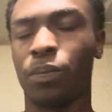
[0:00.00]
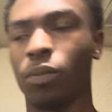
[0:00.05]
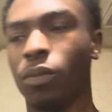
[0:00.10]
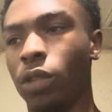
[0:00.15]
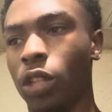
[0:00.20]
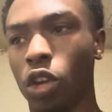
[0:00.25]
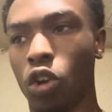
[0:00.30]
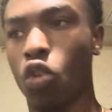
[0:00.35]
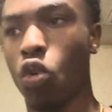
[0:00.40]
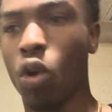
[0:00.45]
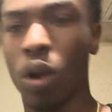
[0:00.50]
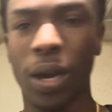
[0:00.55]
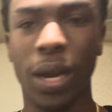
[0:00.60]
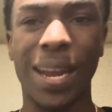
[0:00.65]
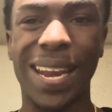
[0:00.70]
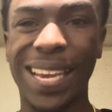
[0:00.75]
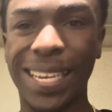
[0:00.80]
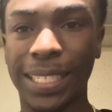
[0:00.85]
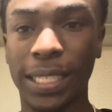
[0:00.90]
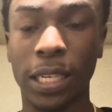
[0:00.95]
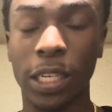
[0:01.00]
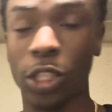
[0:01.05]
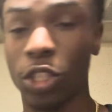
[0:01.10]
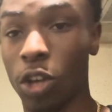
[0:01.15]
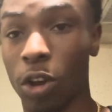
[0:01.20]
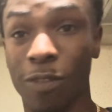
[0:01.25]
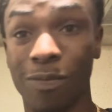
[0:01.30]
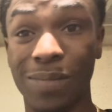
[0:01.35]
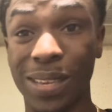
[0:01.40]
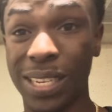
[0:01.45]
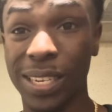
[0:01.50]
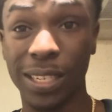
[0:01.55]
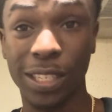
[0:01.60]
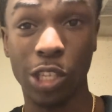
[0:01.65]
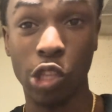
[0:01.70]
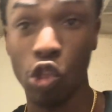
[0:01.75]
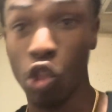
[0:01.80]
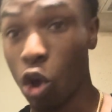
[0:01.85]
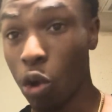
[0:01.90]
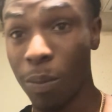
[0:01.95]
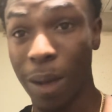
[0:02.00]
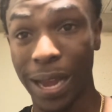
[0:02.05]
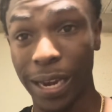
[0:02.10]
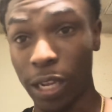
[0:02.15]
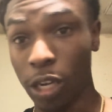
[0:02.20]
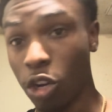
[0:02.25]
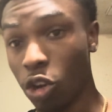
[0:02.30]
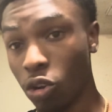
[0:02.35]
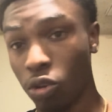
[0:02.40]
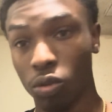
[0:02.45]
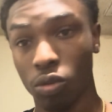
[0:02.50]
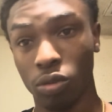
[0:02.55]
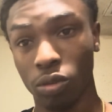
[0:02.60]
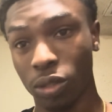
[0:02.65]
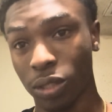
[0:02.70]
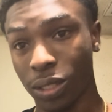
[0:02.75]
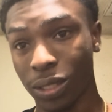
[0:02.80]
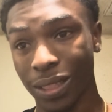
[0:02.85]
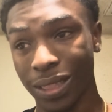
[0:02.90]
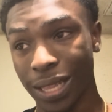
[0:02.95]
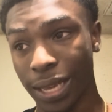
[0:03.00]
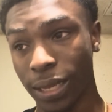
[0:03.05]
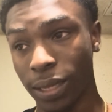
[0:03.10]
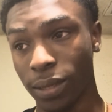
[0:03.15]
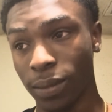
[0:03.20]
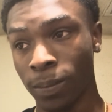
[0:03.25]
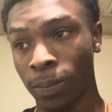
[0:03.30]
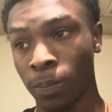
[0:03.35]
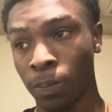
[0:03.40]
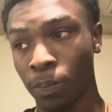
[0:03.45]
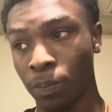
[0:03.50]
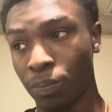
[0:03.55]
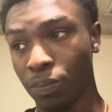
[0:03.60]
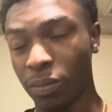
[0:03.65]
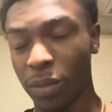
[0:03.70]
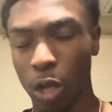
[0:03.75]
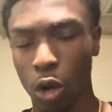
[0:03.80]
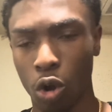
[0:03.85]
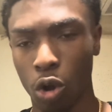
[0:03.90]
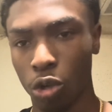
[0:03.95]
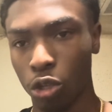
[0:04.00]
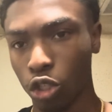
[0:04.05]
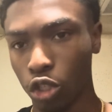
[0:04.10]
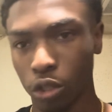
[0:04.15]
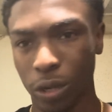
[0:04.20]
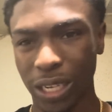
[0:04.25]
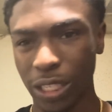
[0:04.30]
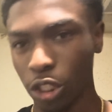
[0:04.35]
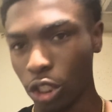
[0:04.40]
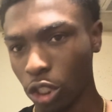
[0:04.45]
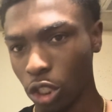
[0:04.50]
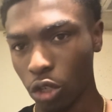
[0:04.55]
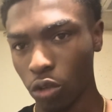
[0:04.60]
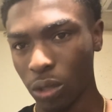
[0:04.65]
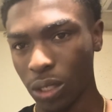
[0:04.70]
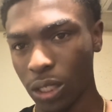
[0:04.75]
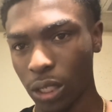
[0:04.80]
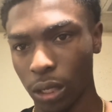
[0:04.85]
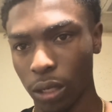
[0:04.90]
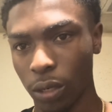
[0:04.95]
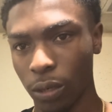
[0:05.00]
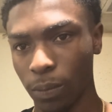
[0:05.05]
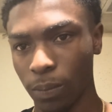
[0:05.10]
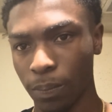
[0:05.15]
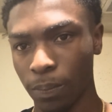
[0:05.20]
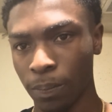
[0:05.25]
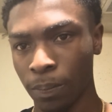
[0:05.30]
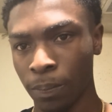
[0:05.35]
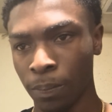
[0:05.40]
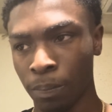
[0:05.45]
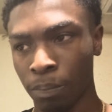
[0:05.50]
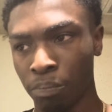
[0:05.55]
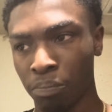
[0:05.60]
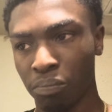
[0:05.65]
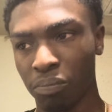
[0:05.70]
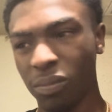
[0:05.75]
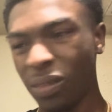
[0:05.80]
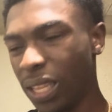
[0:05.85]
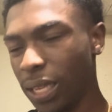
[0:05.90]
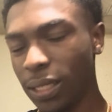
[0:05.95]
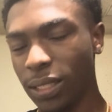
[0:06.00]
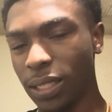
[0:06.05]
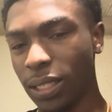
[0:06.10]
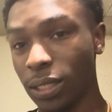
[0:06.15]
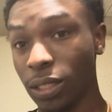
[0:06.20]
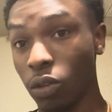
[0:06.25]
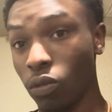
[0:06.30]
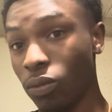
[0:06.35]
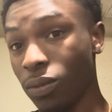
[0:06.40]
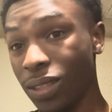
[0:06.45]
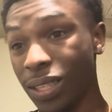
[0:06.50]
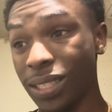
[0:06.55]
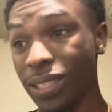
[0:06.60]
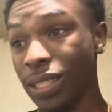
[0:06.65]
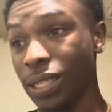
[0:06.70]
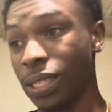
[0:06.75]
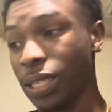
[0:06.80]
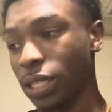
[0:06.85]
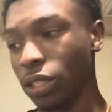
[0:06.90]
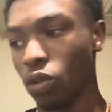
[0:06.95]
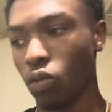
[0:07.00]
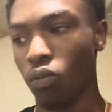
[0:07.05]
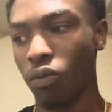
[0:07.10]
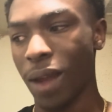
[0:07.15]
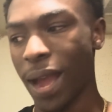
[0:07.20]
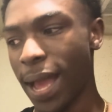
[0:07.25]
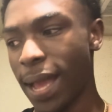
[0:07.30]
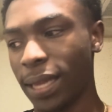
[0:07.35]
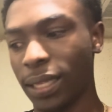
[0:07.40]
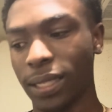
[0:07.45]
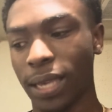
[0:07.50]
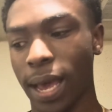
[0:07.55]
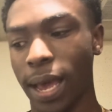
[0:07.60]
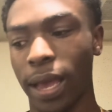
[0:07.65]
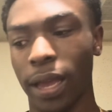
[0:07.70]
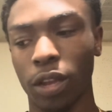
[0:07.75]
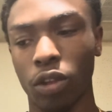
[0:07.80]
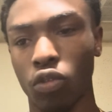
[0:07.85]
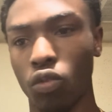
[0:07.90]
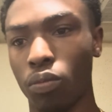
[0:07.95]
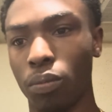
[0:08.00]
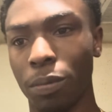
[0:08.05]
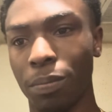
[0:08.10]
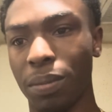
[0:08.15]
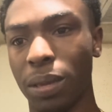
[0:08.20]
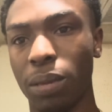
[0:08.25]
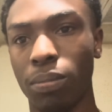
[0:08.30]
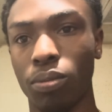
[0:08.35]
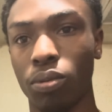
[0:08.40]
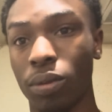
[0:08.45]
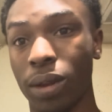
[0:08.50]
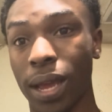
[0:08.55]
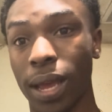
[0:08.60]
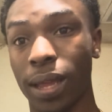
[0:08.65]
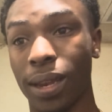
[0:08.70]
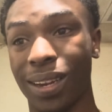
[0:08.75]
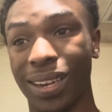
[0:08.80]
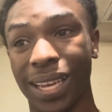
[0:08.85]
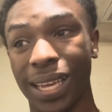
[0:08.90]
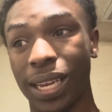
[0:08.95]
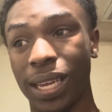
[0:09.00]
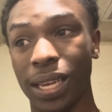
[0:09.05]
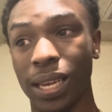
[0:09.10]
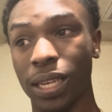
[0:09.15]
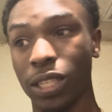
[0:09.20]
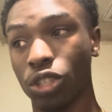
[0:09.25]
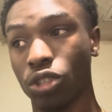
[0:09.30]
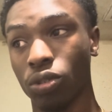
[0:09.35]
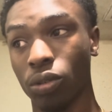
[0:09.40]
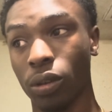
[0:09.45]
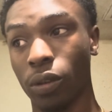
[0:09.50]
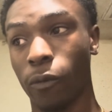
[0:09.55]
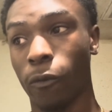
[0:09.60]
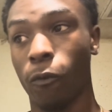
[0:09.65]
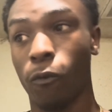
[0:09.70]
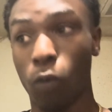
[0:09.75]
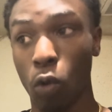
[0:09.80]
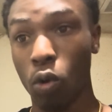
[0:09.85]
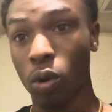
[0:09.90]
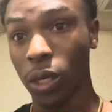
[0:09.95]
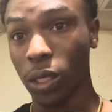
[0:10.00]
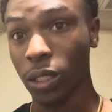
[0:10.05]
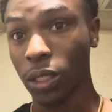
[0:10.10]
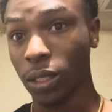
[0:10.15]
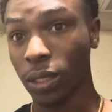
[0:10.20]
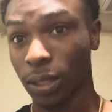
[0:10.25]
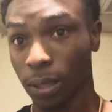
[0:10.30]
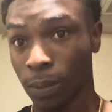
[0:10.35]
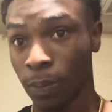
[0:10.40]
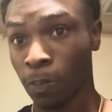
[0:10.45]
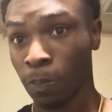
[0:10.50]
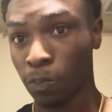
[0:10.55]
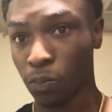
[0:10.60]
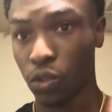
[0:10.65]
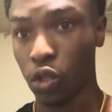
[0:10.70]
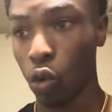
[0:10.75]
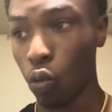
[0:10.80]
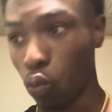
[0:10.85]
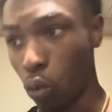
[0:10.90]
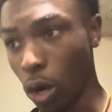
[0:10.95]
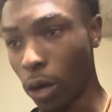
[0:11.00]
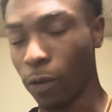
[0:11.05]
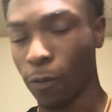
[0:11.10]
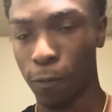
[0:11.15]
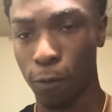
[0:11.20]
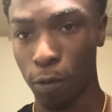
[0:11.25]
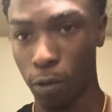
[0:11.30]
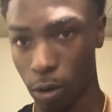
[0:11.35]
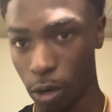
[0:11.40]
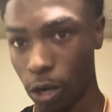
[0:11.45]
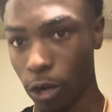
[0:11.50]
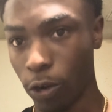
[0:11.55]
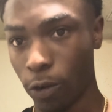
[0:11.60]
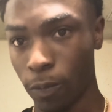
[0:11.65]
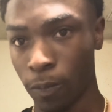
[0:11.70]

the coordination is off, because nobody knows, like, they're all strangers to each other. This is just a ragtag group of people that Lady Estrie forced to work for her